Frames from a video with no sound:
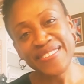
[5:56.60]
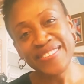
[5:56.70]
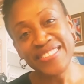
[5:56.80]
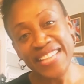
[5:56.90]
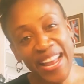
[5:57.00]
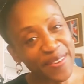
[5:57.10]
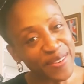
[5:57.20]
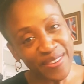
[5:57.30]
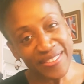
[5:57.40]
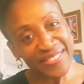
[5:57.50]

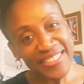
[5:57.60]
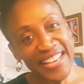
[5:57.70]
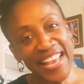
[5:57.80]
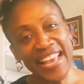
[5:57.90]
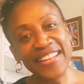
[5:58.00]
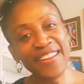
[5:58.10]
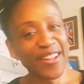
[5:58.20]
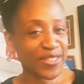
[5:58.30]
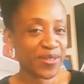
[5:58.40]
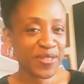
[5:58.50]
general,
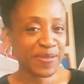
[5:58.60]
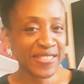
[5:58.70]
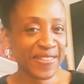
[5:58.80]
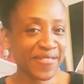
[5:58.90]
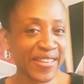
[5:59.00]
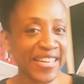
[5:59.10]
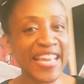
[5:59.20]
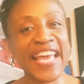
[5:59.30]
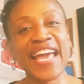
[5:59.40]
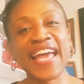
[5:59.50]
not too specific.
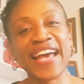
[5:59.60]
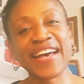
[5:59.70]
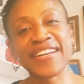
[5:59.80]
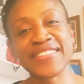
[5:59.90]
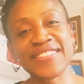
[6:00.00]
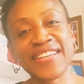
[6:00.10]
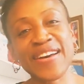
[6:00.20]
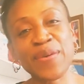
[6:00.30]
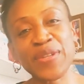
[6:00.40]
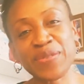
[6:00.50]
And
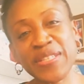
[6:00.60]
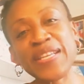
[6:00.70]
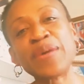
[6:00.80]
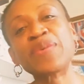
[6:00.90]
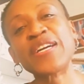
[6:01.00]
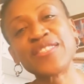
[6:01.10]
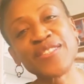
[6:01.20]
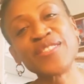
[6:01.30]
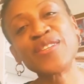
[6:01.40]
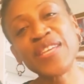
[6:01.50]
with reading
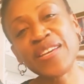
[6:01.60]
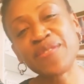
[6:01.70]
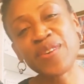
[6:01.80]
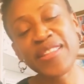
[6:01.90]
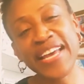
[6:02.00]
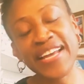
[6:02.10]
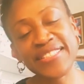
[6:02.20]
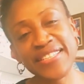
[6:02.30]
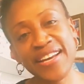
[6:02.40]
comprehension, you're looking for that